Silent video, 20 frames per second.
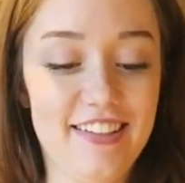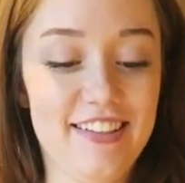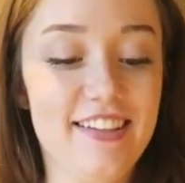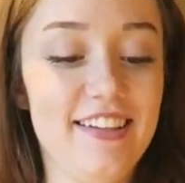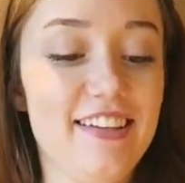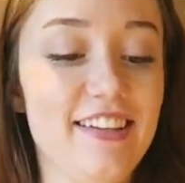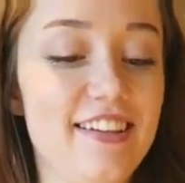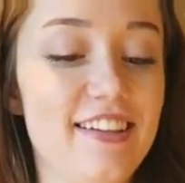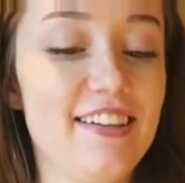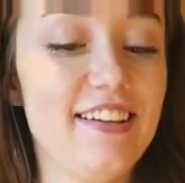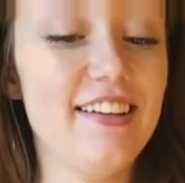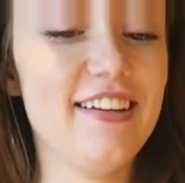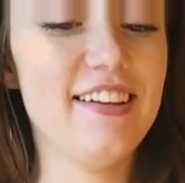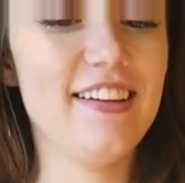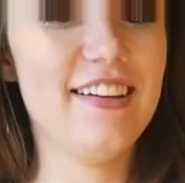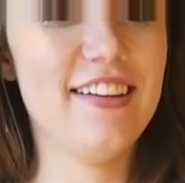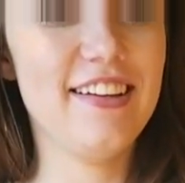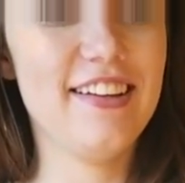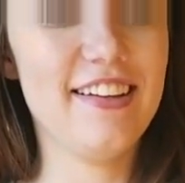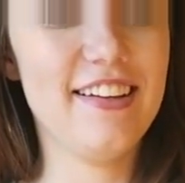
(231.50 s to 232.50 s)
Oh, are those the
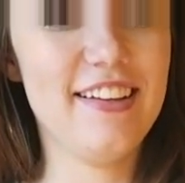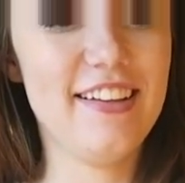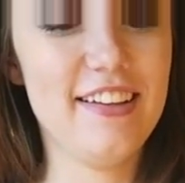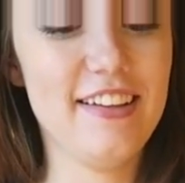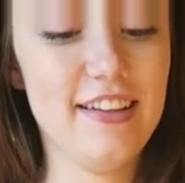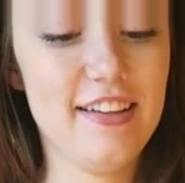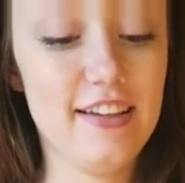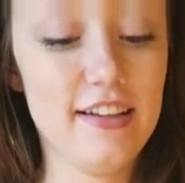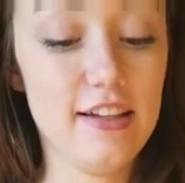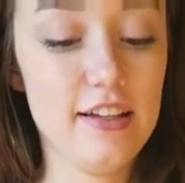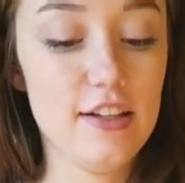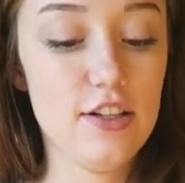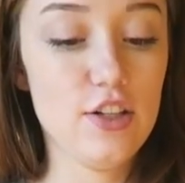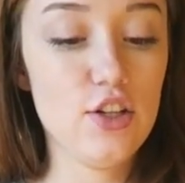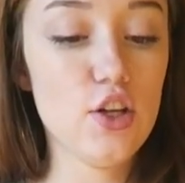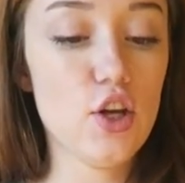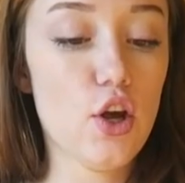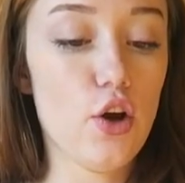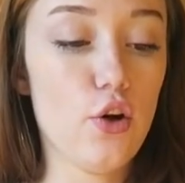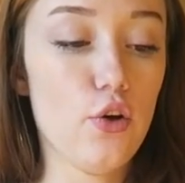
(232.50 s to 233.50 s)
sheets?
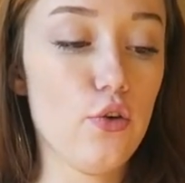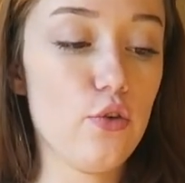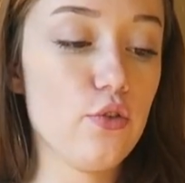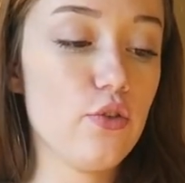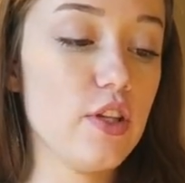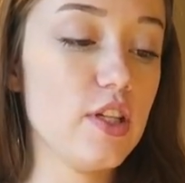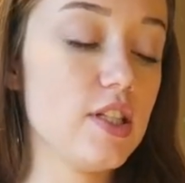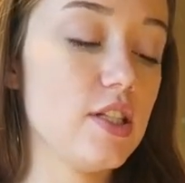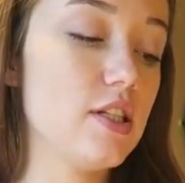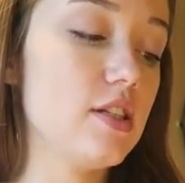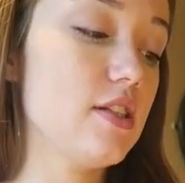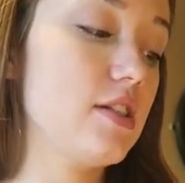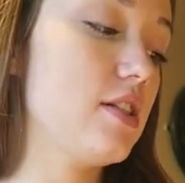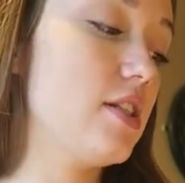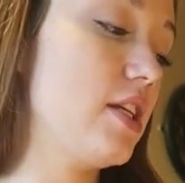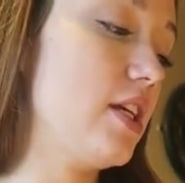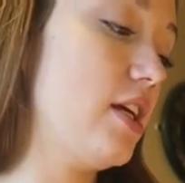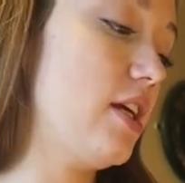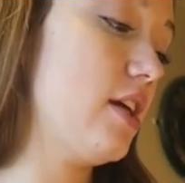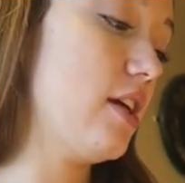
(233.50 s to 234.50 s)
No, this is
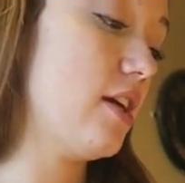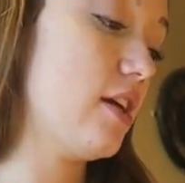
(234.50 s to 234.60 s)
the